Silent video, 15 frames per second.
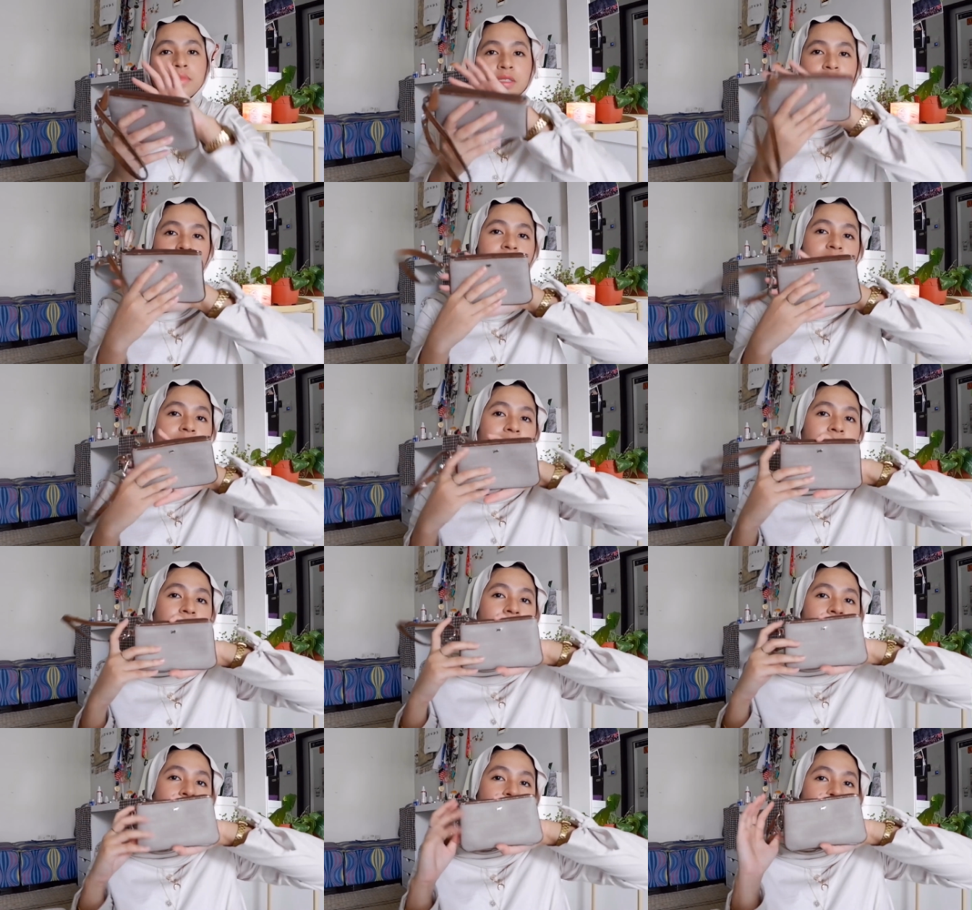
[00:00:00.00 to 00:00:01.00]
just
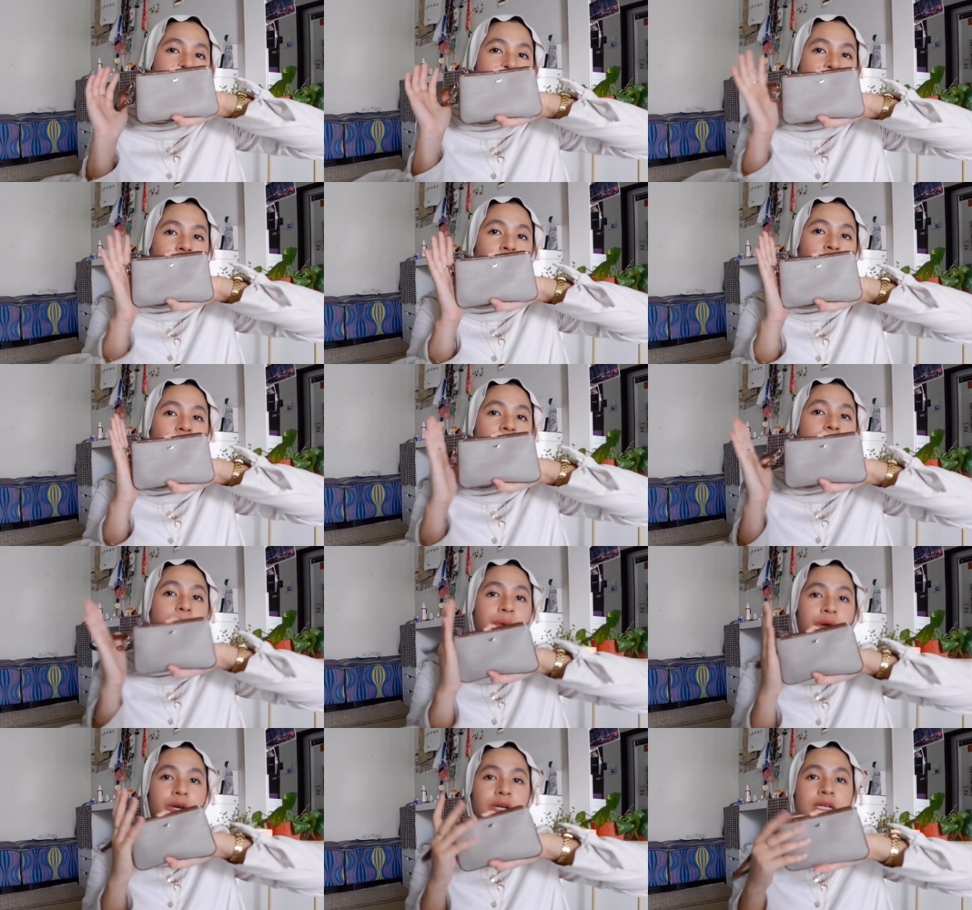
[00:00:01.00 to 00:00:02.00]
a regular
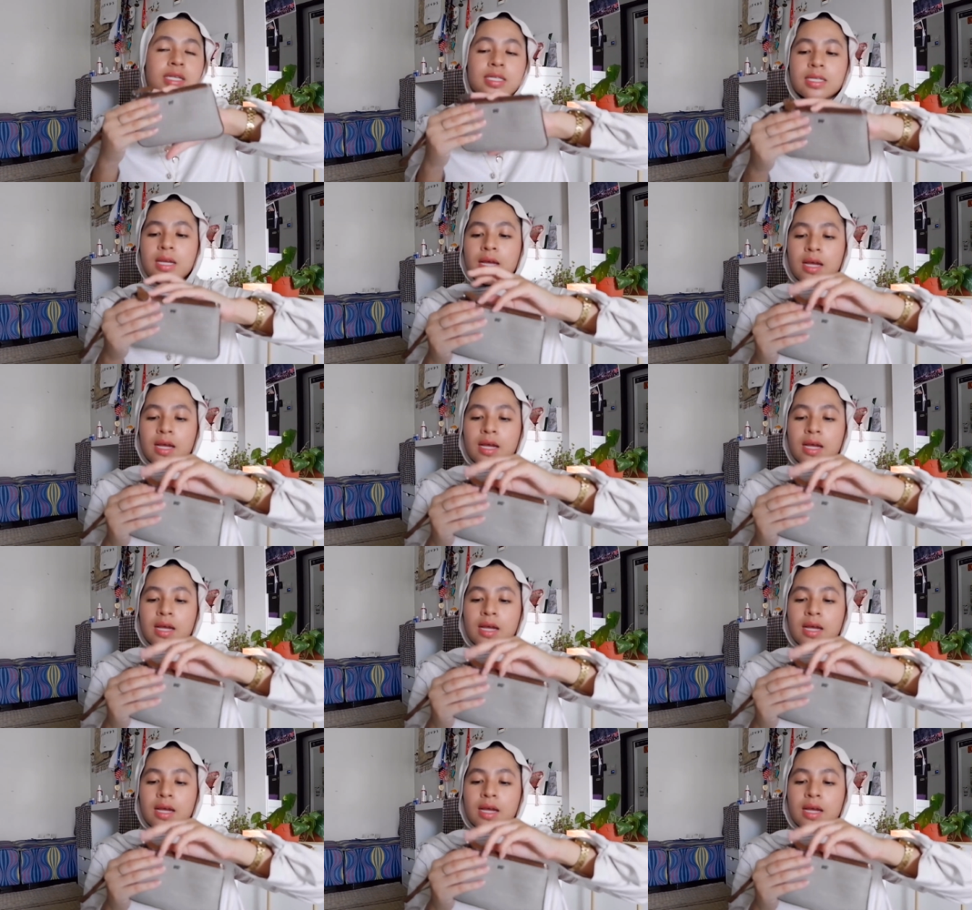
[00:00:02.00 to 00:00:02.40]
purse